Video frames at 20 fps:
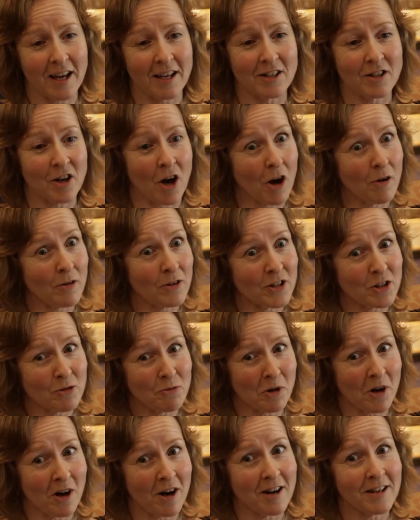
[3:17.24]
and I was
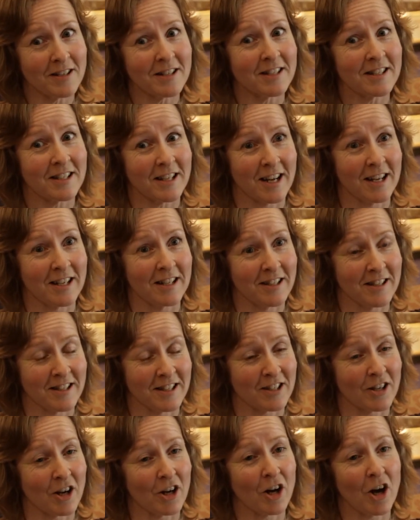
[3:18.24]
surprised, and
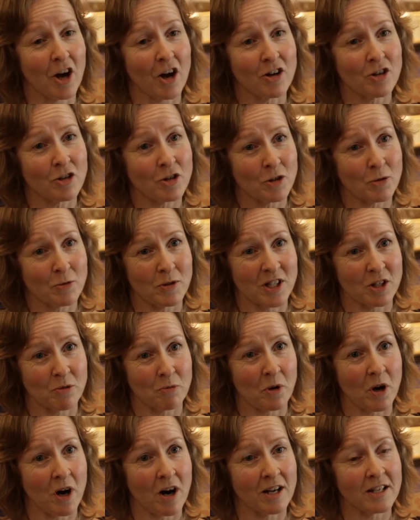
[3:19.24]
the psychiatrist was
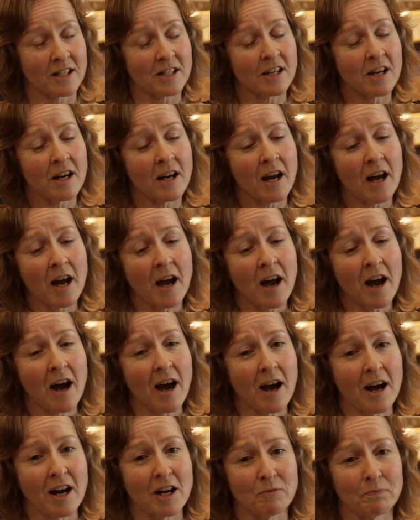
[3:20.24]
surprised,
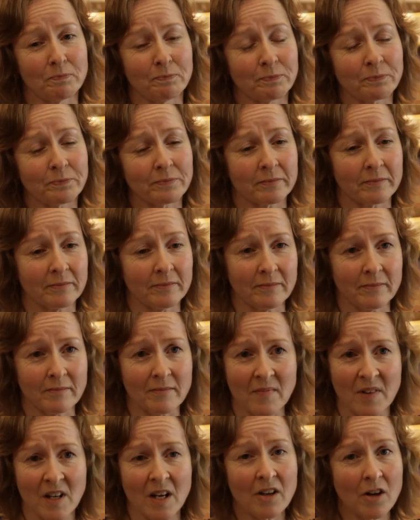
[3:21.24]
and
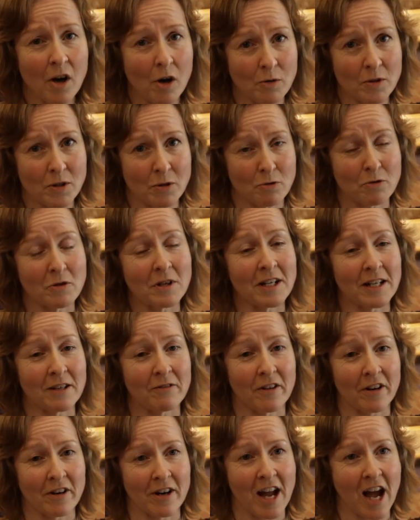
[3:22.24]
I was
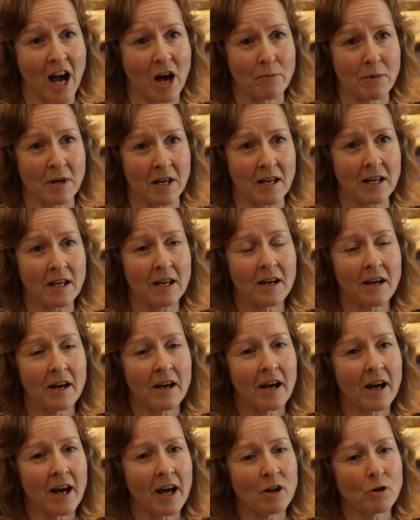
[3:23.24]
really very happy.
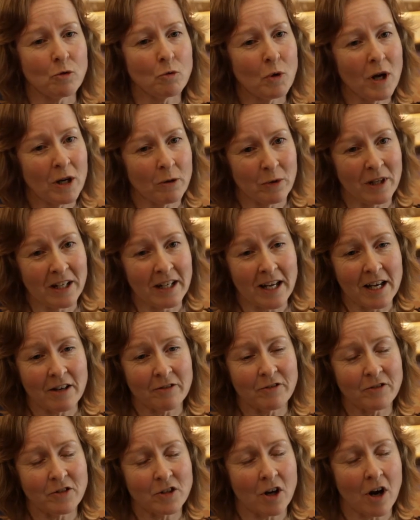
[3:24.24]
And when we
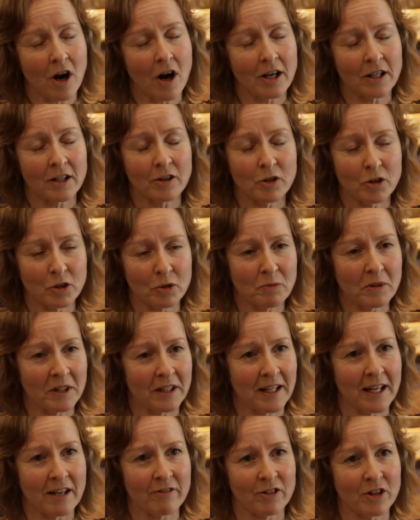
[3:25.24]
left, I couldn't
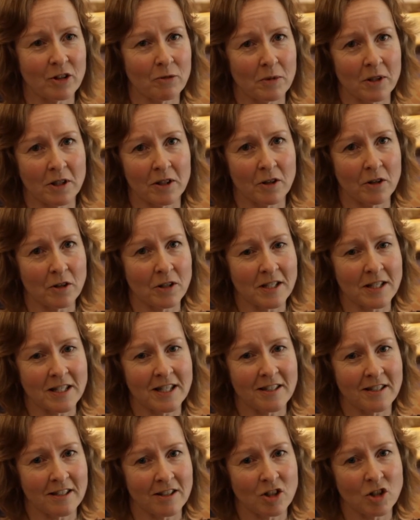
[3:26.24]
believe it,
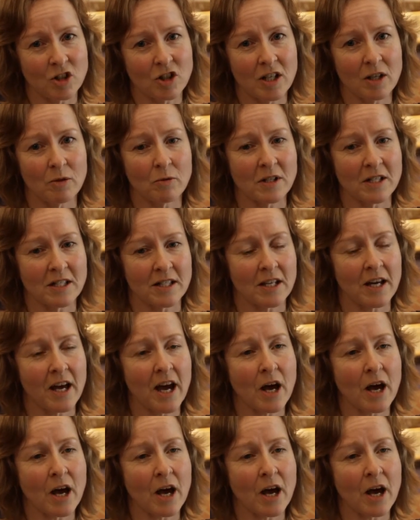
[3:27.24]
because she was